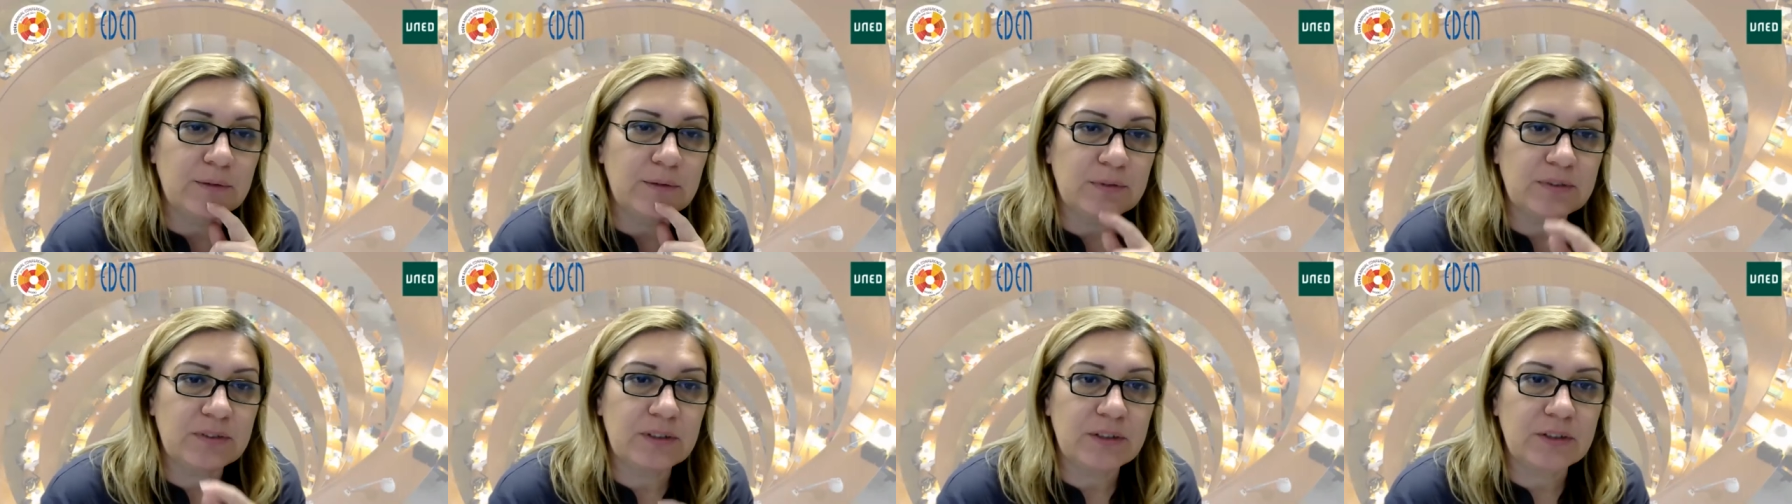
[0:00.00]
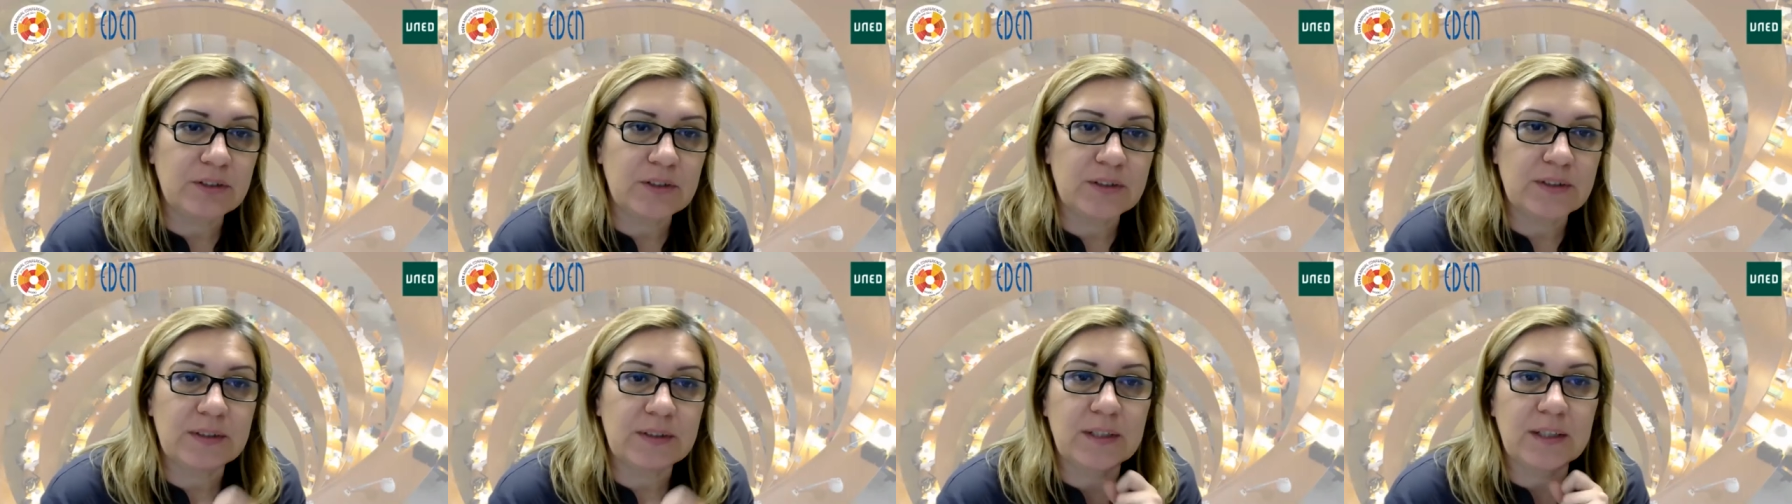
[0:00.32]
was
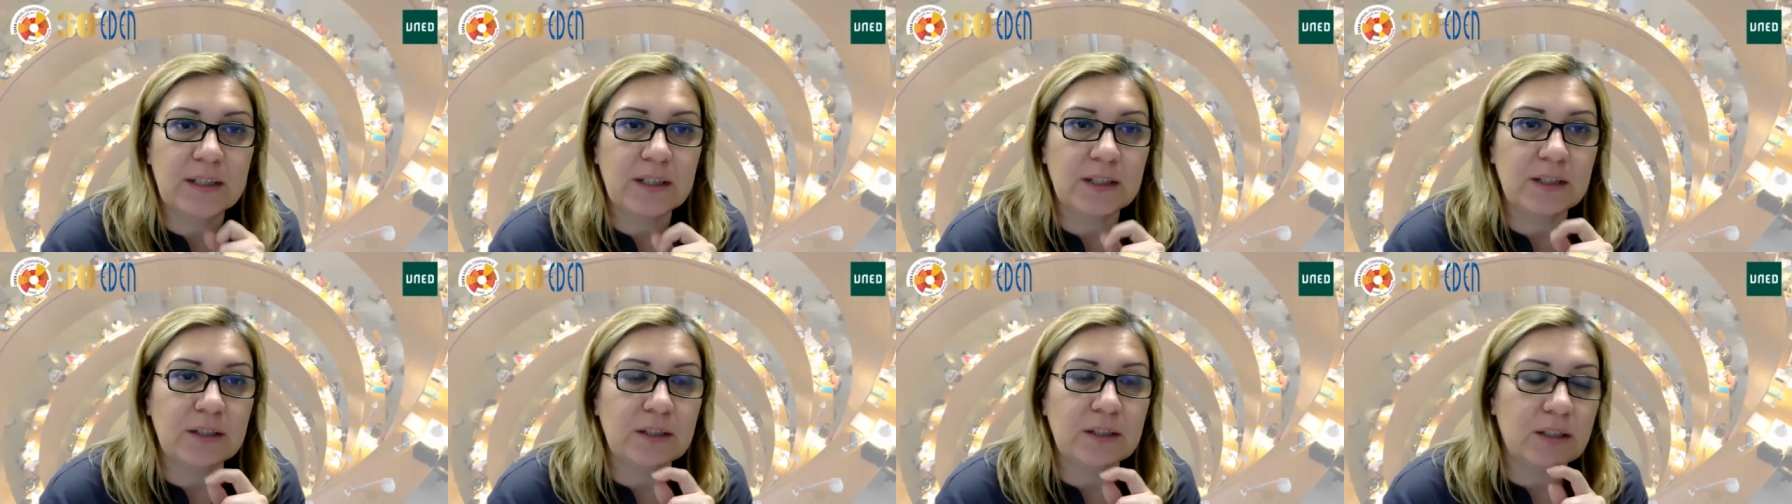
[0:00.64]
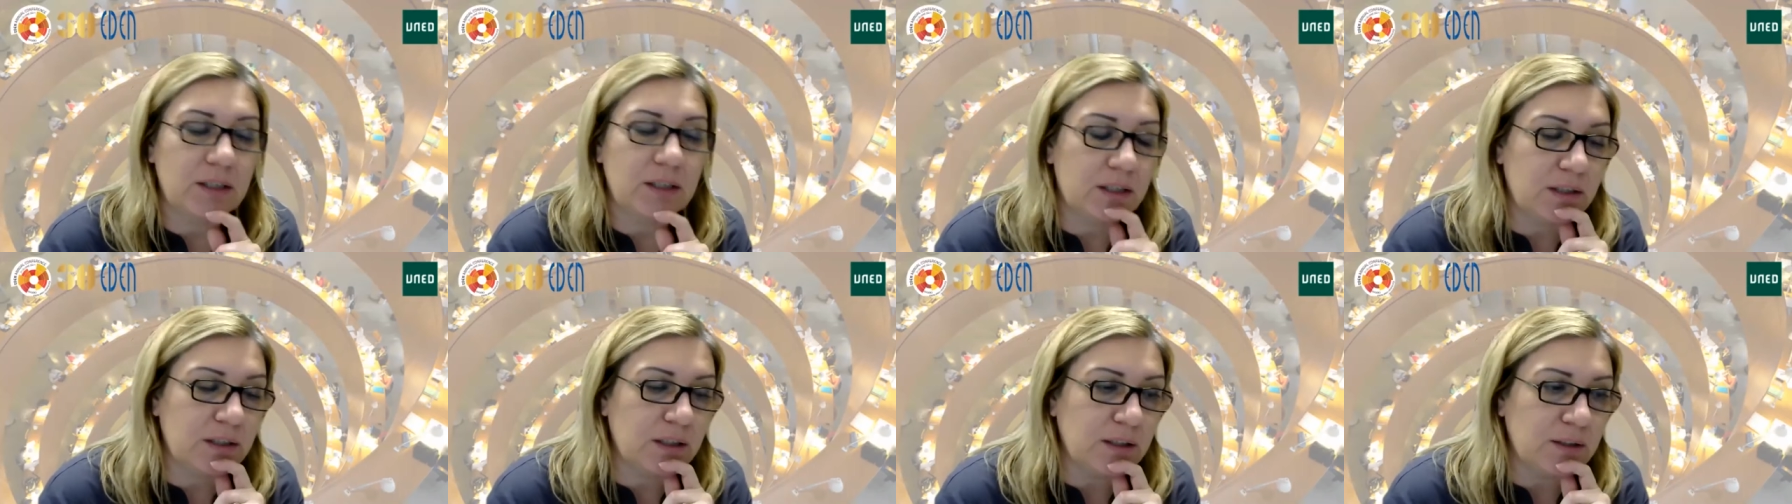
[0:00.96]
interesting
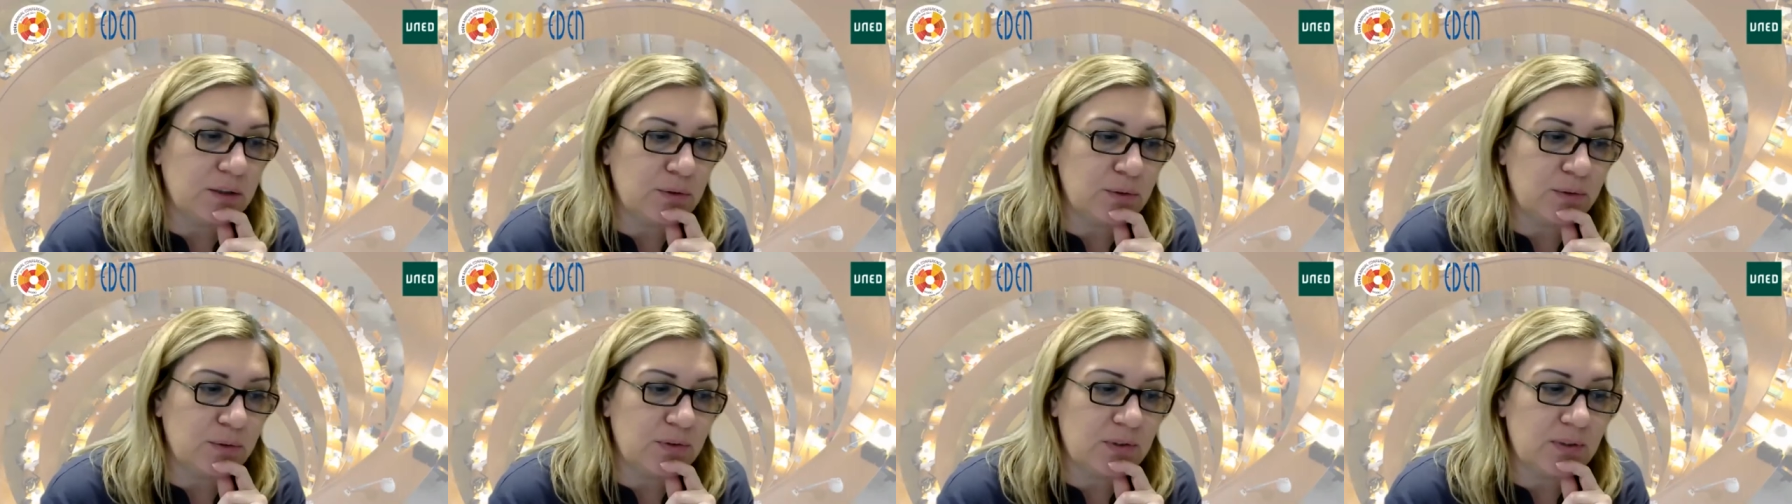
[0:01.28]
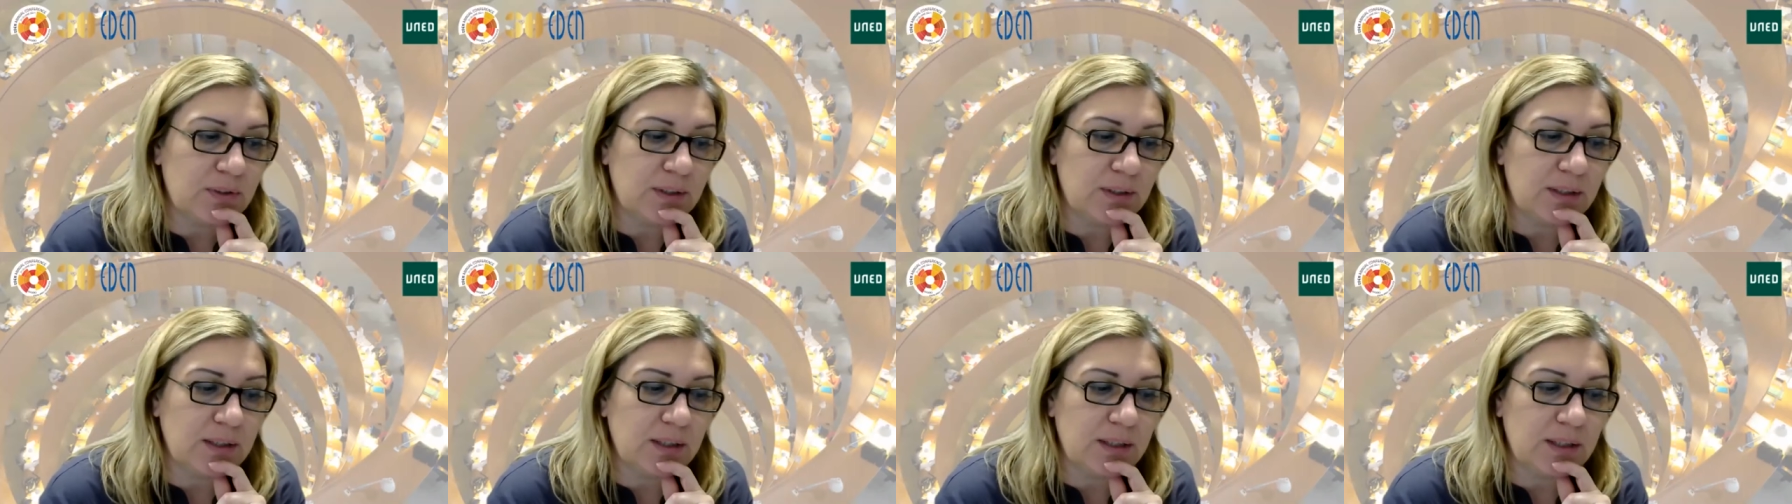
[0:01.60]
to
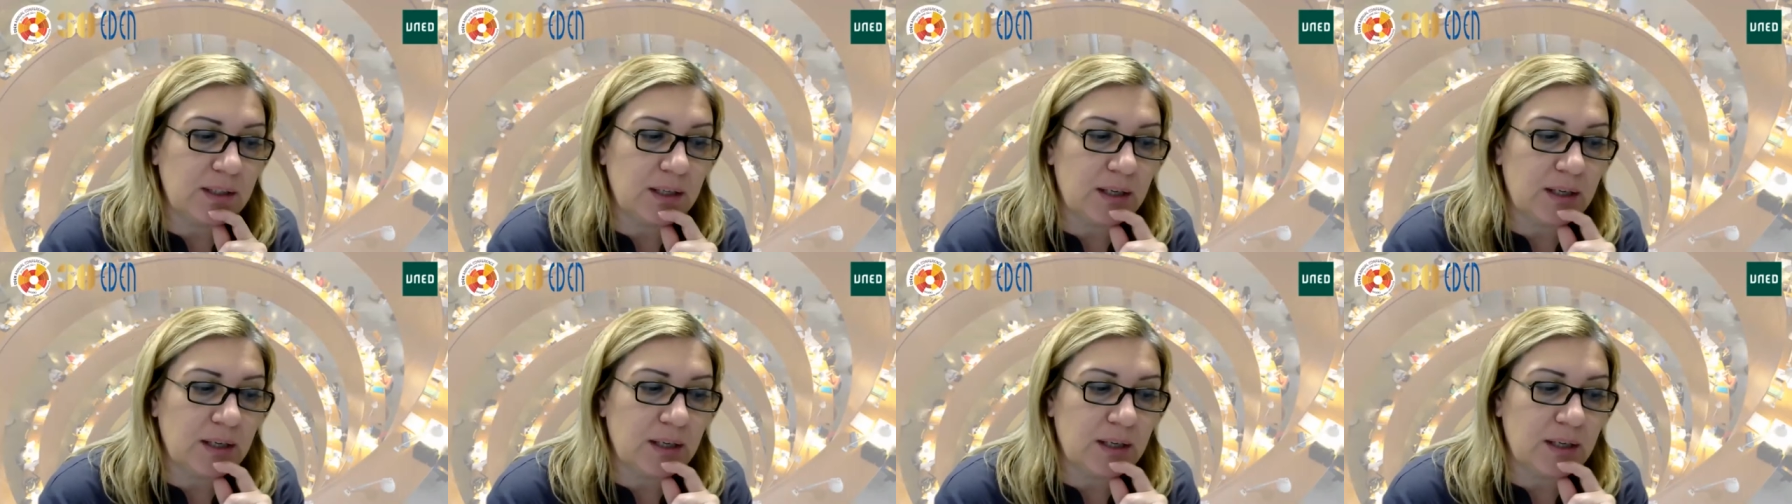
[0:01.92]
see